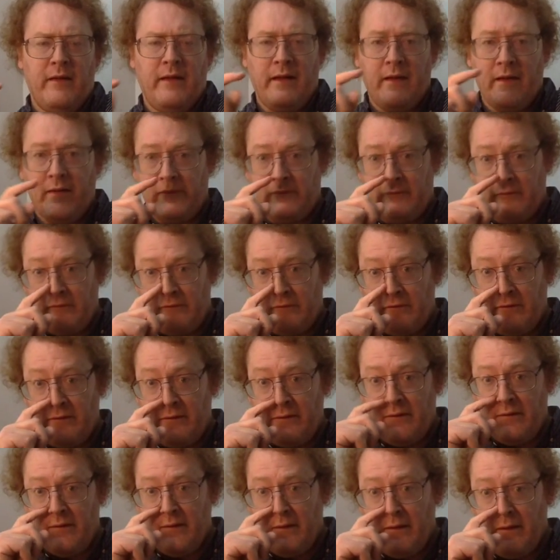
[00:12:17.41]
And
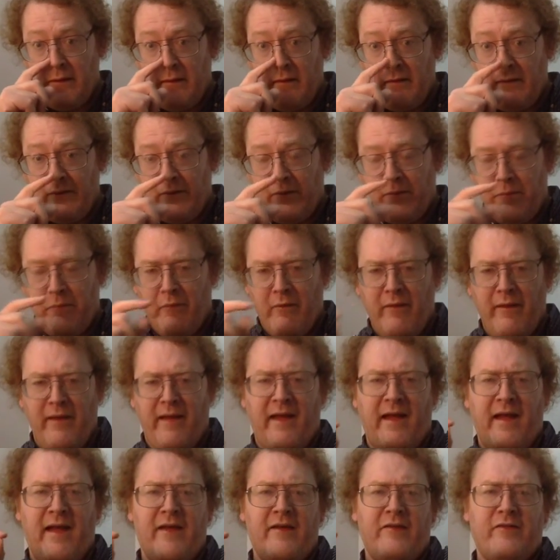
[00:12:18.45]
the boy
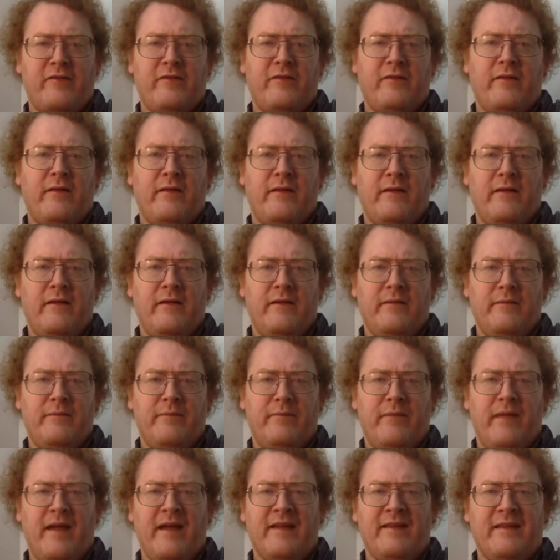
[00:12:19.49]
asks,
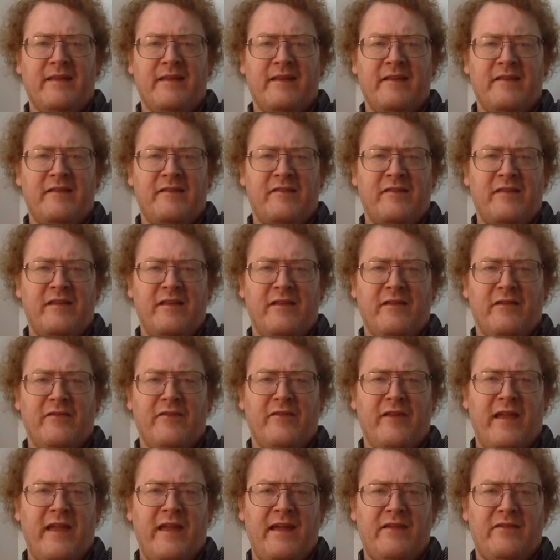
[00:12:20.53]
it's either his
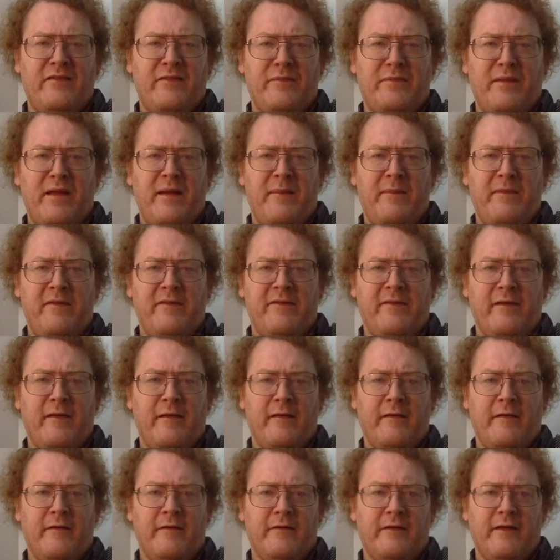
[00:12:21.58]
aunt or
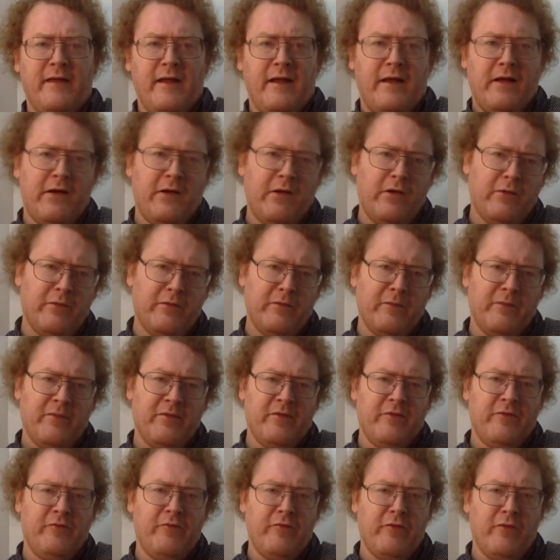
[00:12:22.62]
babysitter, can I go to
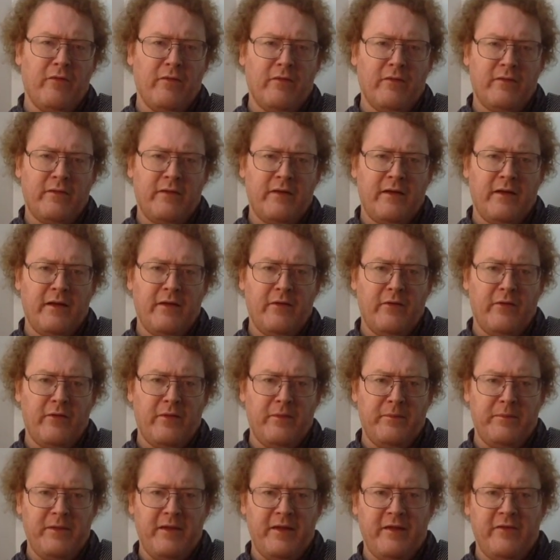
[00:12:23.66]
the shore? Can I go to
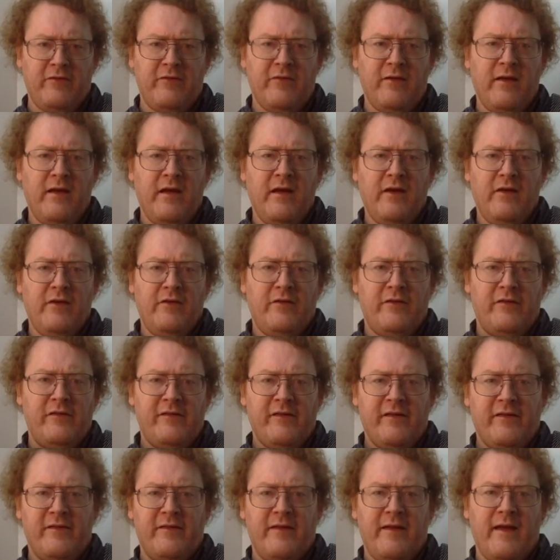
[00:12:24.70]
the beach? She
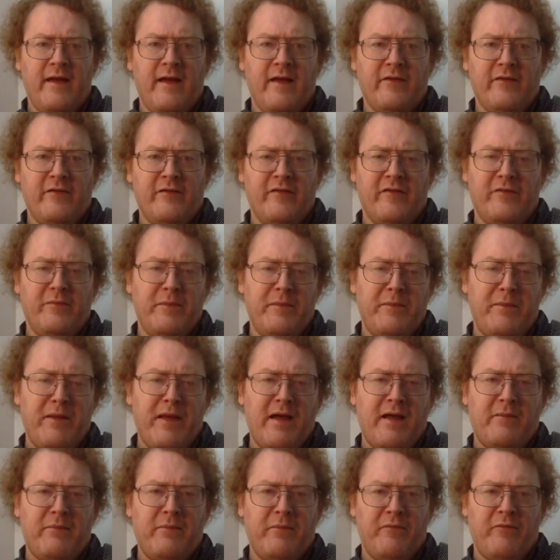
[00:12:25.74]
says, yes, just be
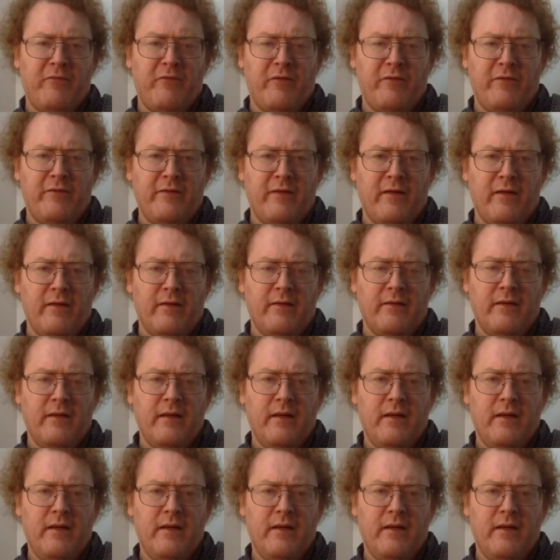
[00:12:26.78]
back before dark.